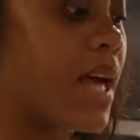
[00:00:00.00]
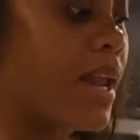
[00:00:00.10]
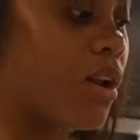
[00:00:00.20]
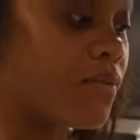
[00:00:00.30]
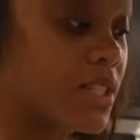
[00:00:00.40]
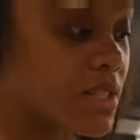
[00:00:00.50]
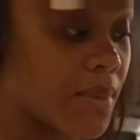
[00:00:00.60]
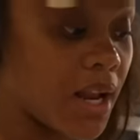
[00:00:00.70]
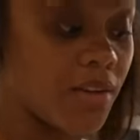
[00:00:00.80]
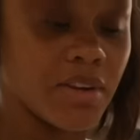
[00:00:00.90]
I love the
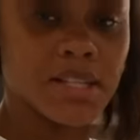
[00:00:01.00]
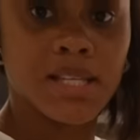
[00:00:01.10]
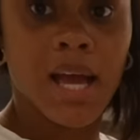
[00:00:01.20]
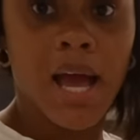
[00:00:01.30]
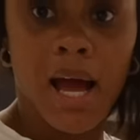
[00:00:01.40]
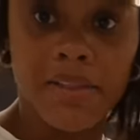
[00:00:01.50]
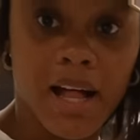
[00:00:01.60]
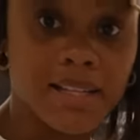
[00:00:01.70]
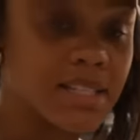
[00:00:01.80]
smell of it and I'll